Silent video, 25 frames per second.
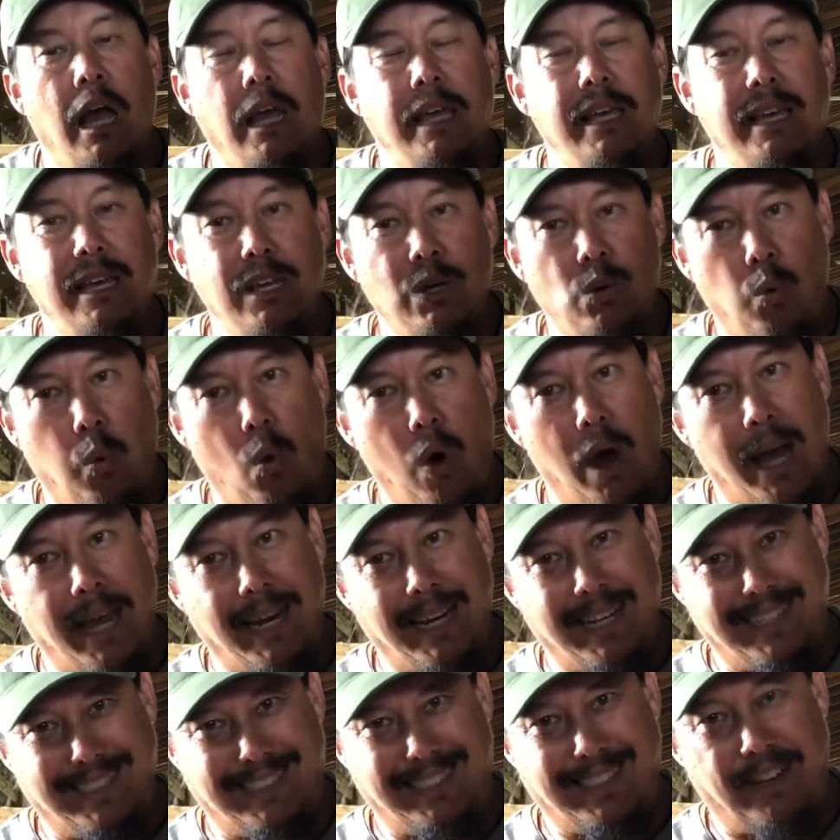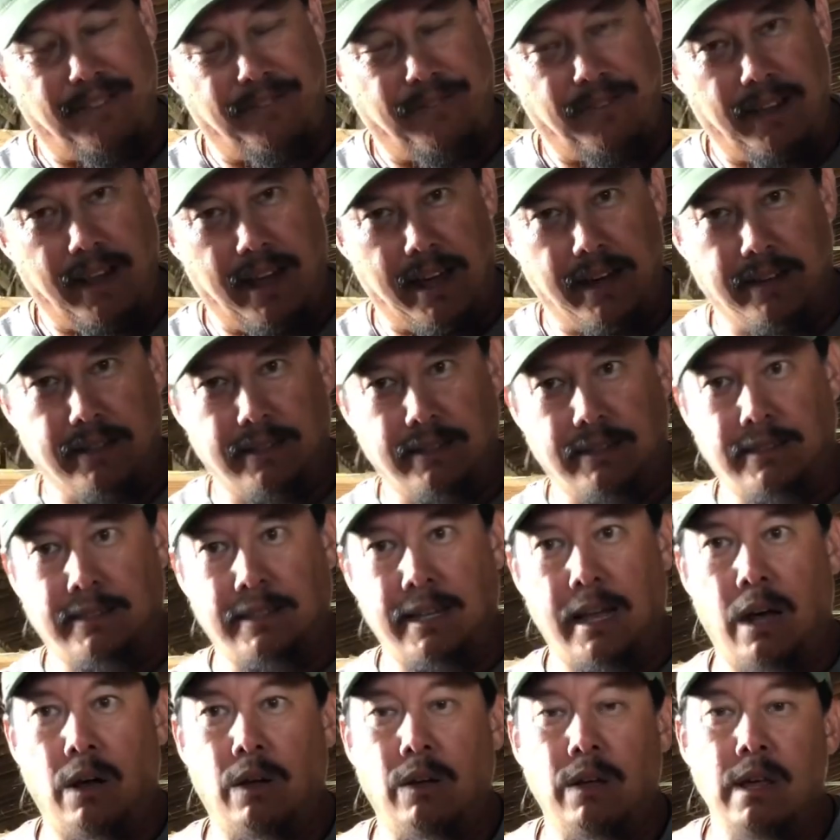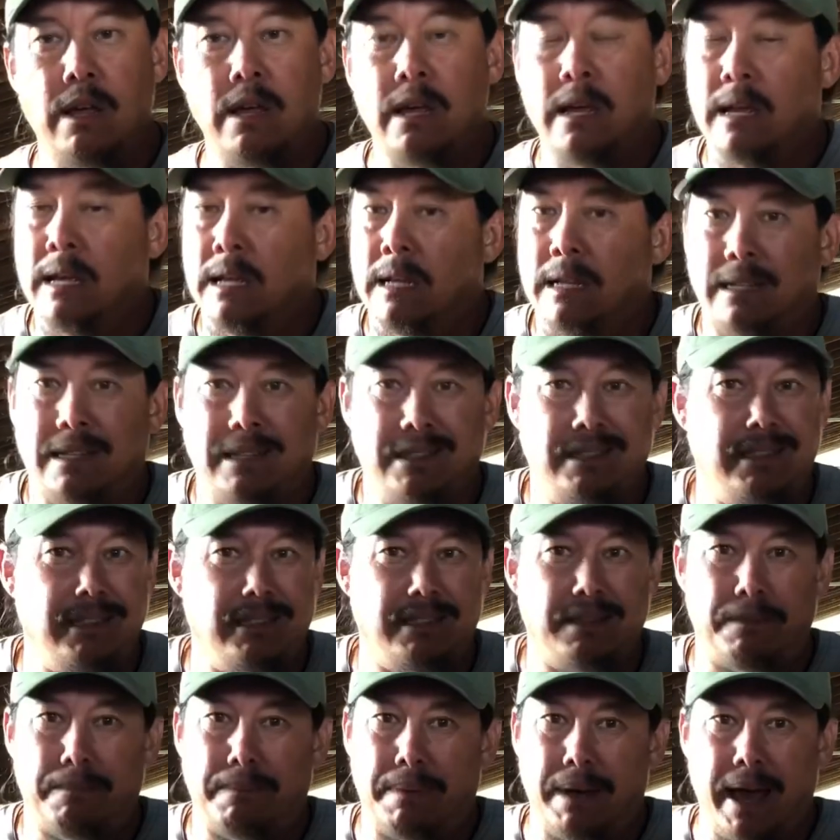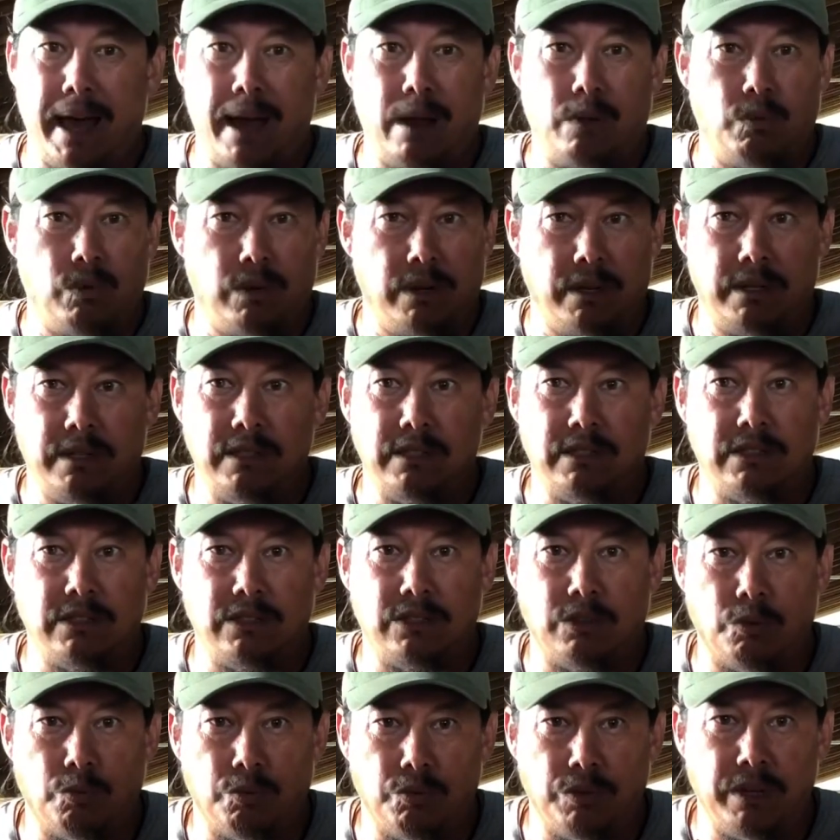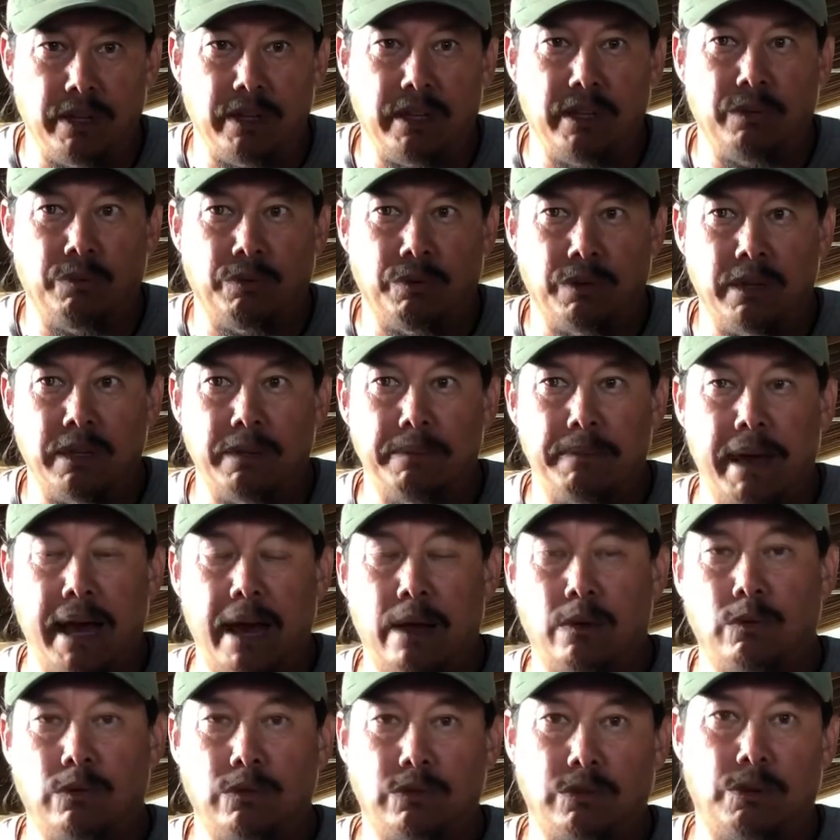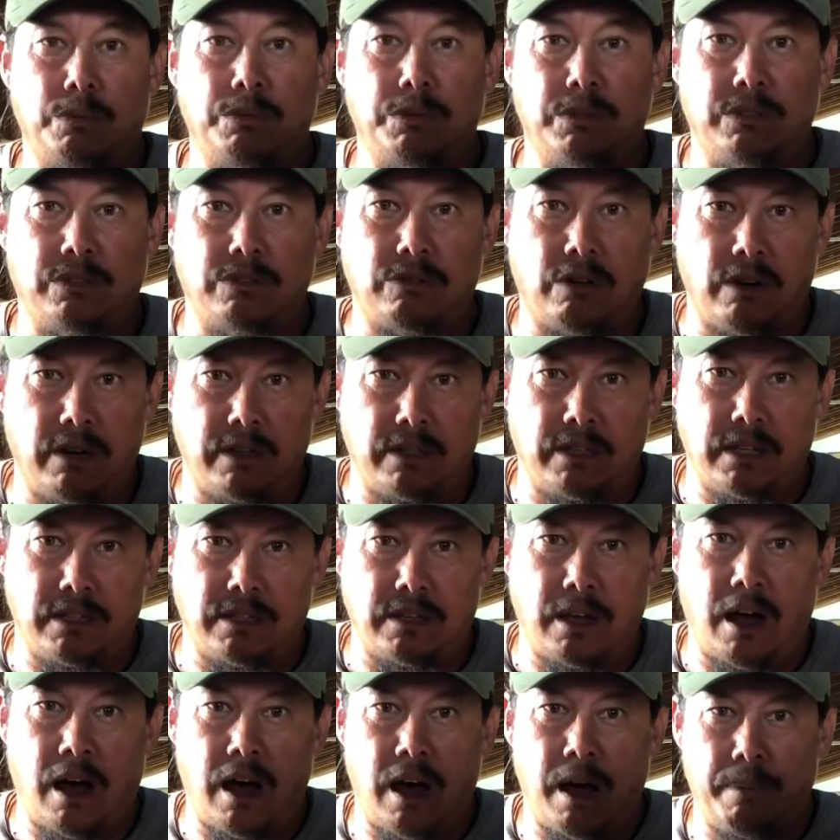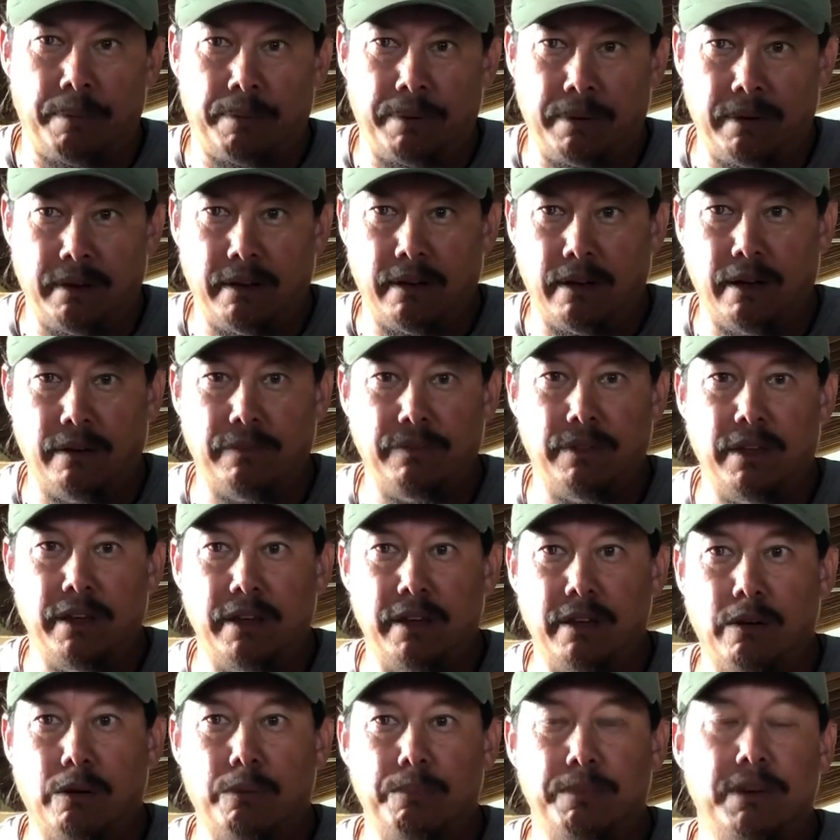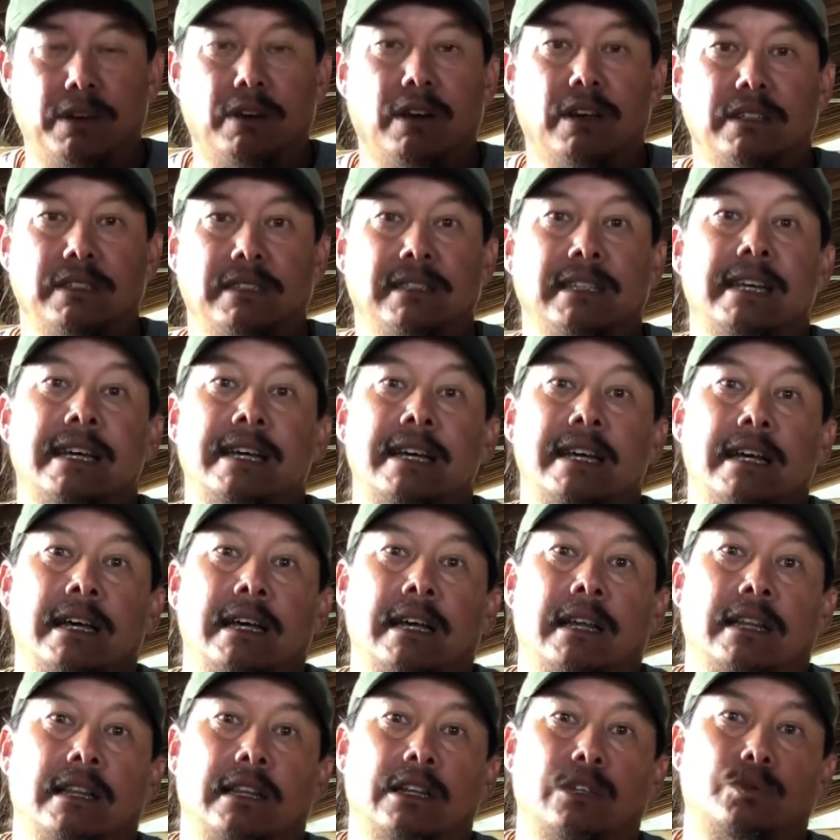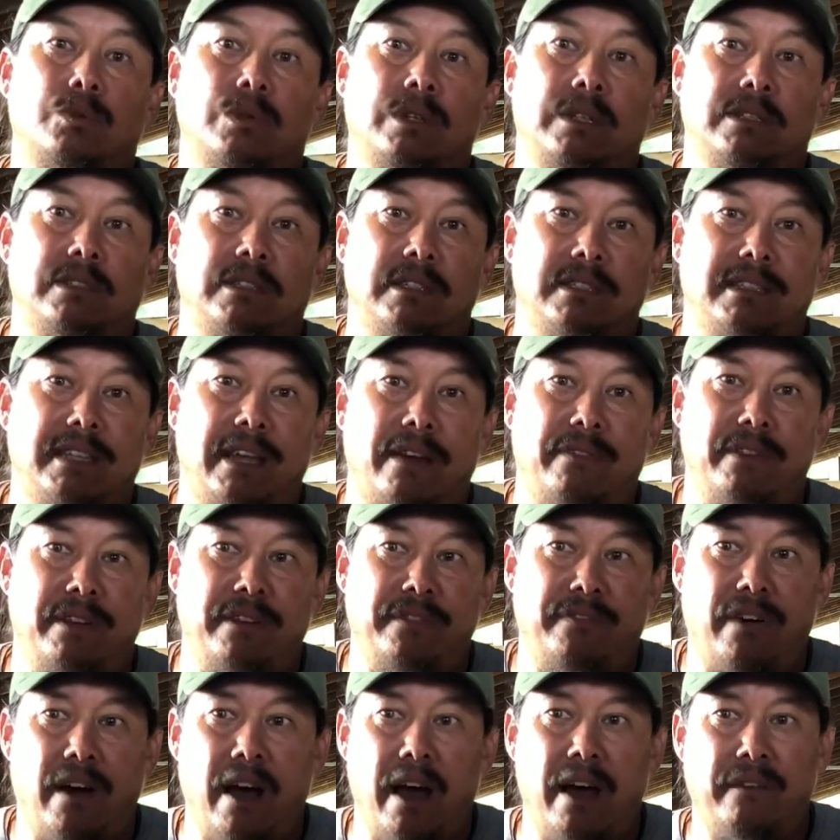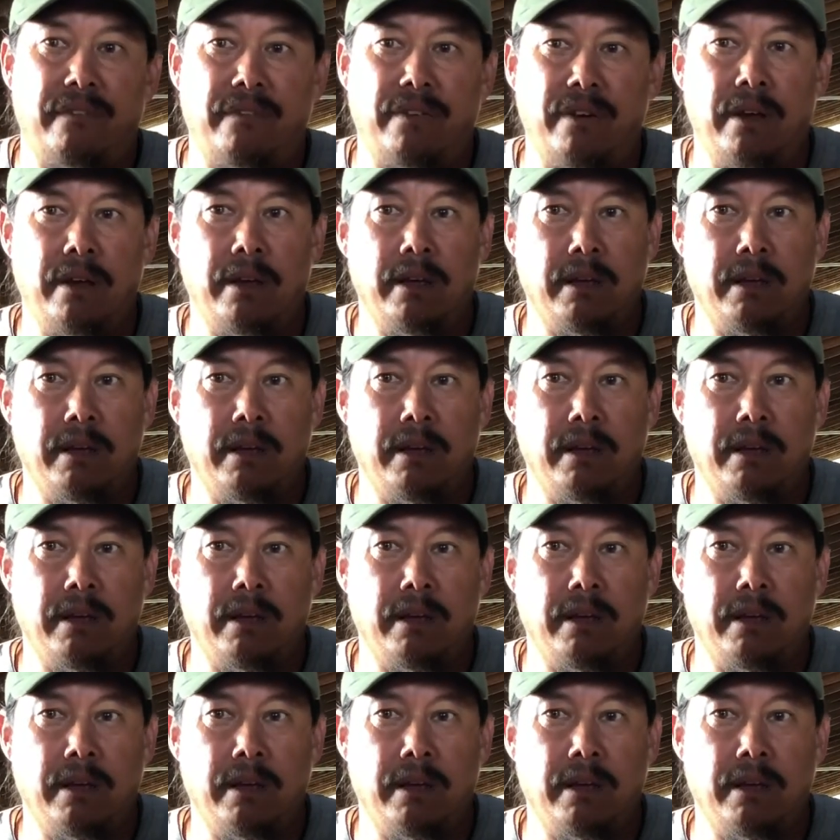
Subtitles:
equine encephalitis. Now, this is a bad one. This is a really, really bad one. So I'm going to start at the top of the hill because this one is a 75%